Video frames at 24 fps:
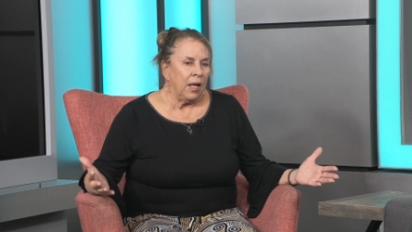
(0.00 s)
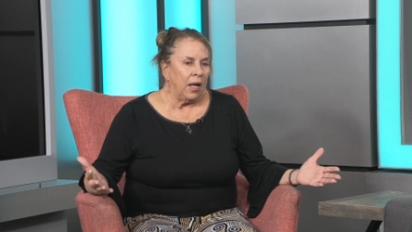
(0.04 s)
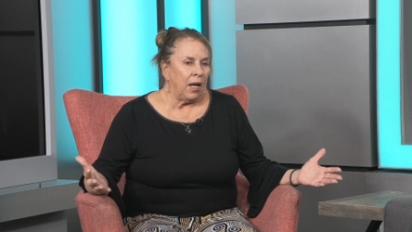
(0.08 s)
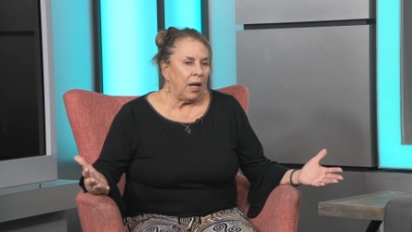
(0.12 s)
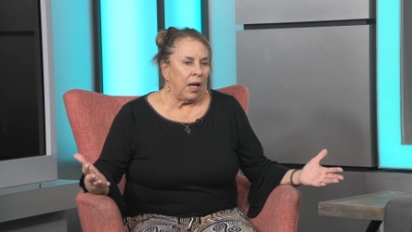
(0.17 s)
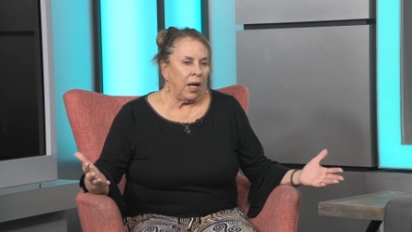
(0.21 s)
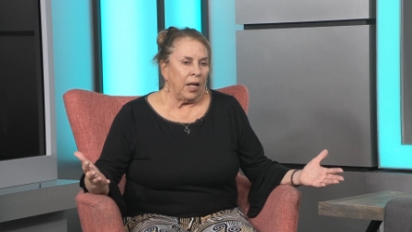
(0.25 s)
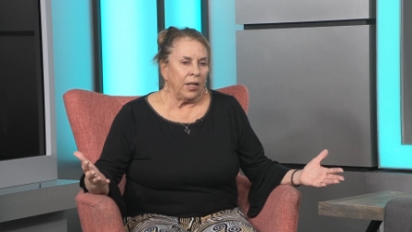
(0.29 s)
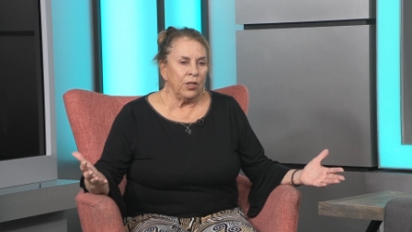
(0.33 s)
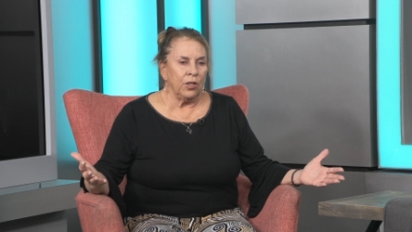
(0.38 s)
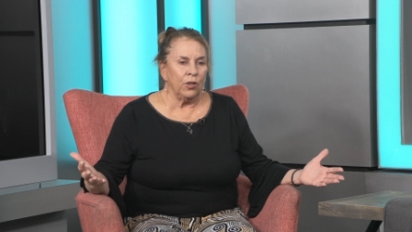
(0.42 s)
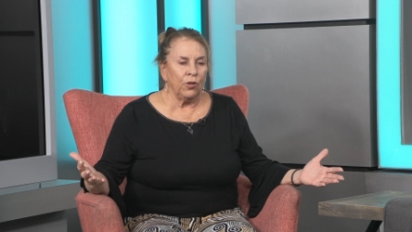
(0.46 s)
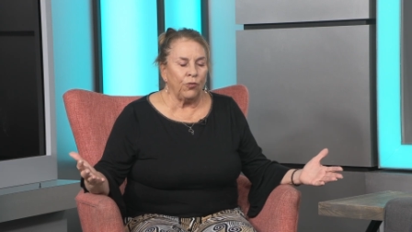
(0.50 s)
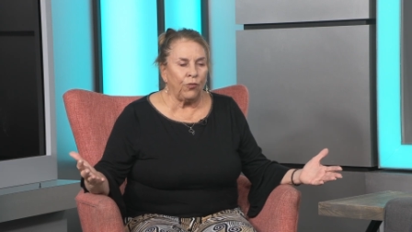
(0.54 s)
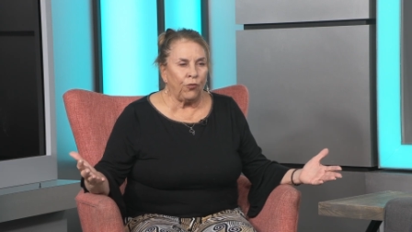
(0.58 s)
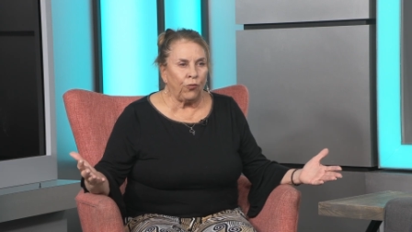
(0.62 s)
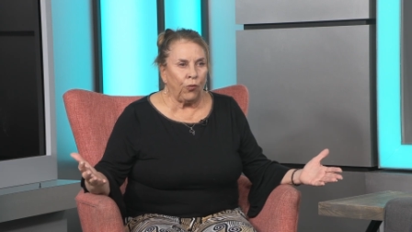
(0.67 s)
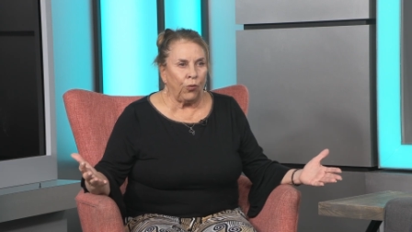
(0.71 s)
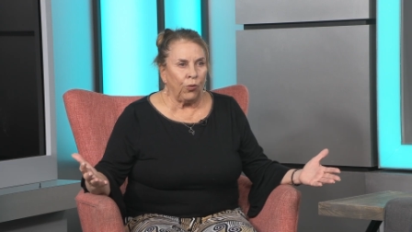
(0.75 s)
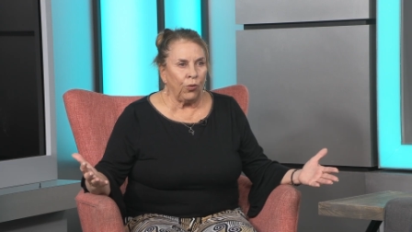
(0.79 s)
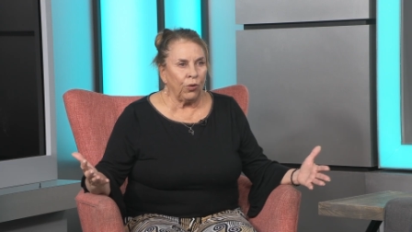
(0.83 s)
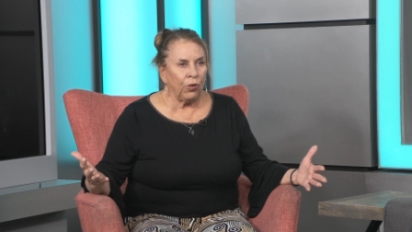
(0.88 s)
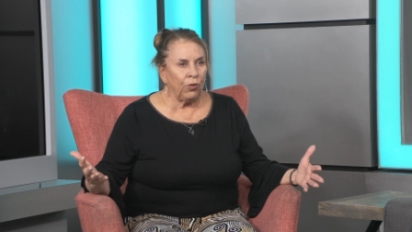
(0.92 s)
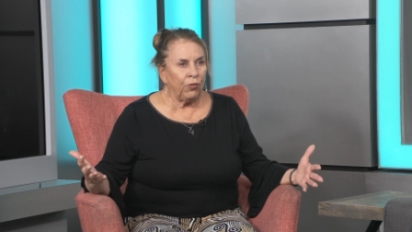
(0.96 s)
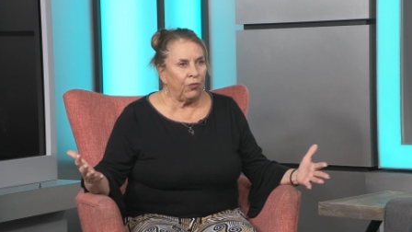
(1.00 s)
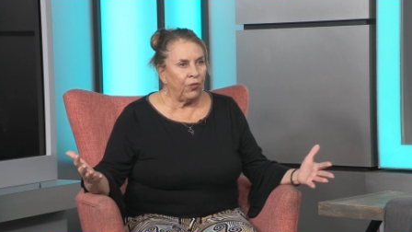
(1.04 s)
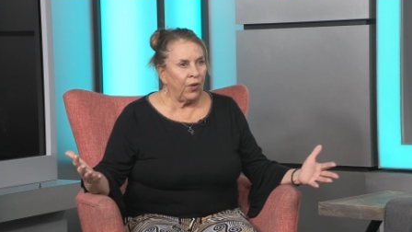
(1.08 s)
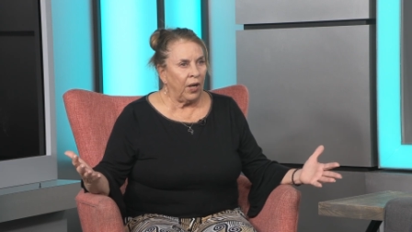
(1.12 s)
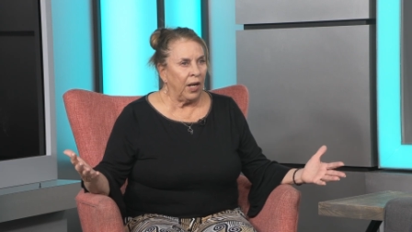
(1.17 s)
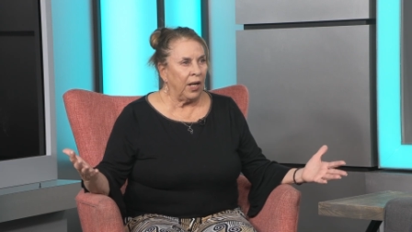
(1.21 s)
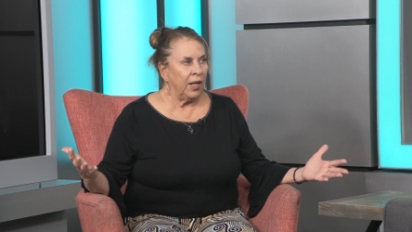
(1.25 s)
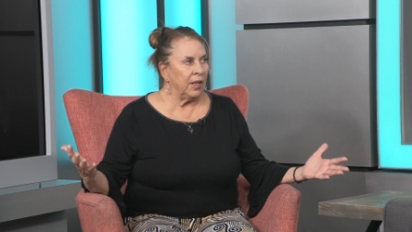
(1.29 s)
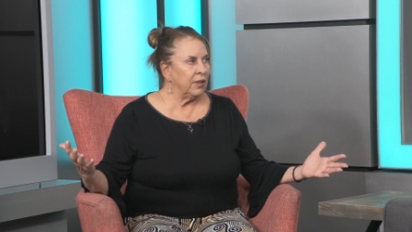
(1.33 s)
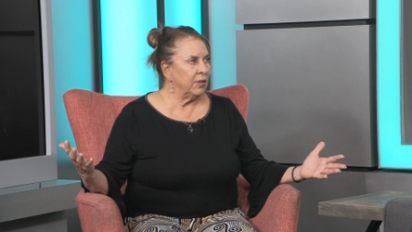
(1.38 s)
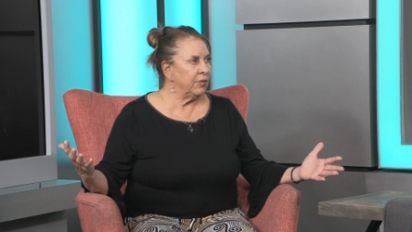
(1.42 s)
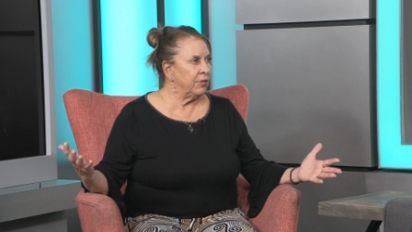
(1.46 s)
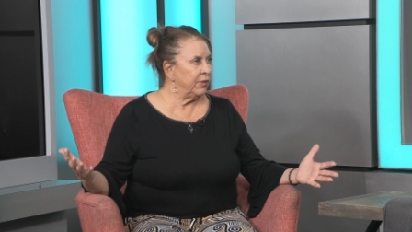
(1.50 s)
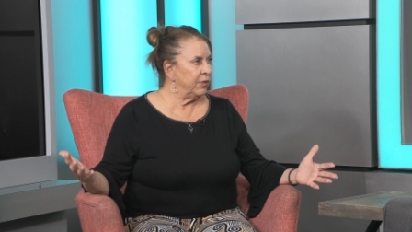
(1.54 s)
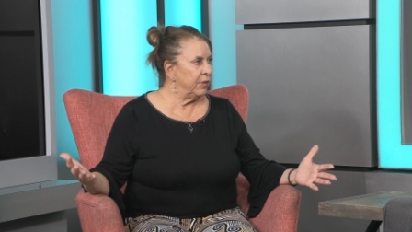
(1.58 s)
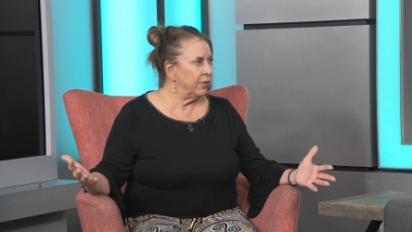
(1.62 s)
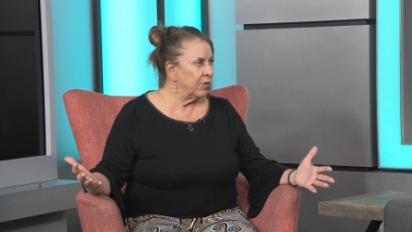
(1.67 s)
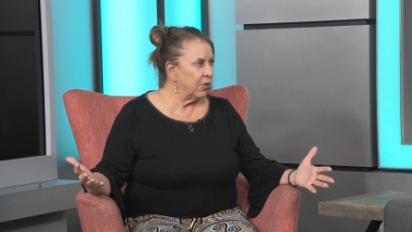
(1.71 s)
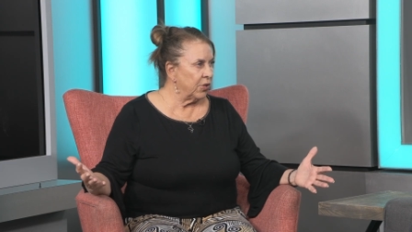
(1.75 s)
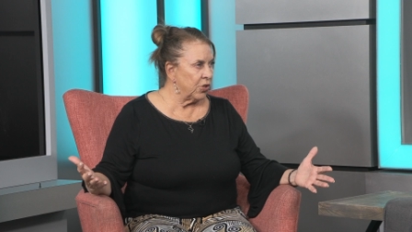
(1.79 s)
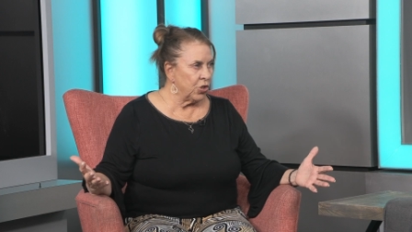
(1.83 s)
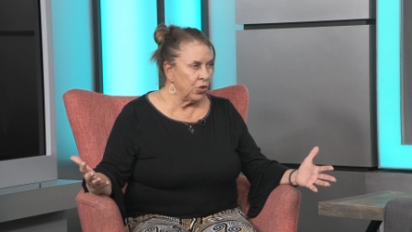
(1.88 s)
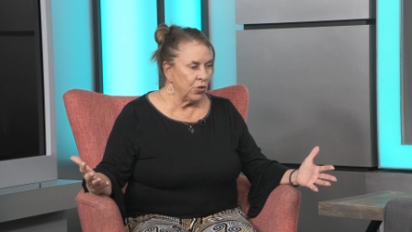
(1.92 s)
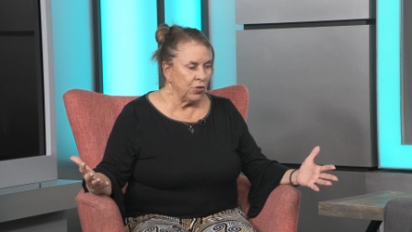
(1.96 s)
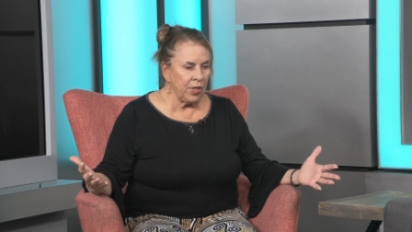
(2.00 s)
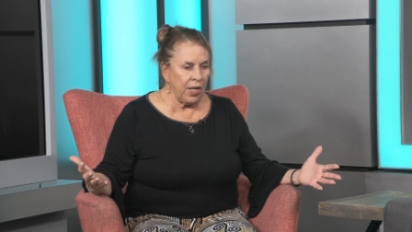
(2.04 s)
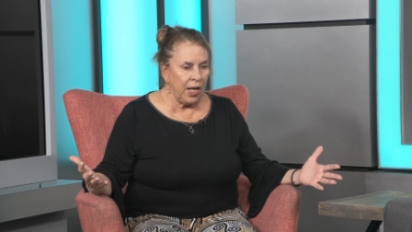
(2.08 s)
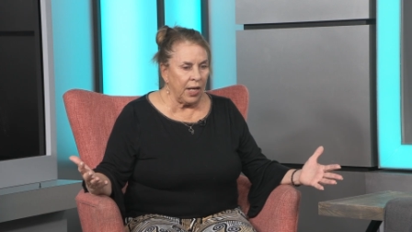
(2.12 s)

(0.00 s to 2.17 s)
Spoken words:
I know 4 or 5 student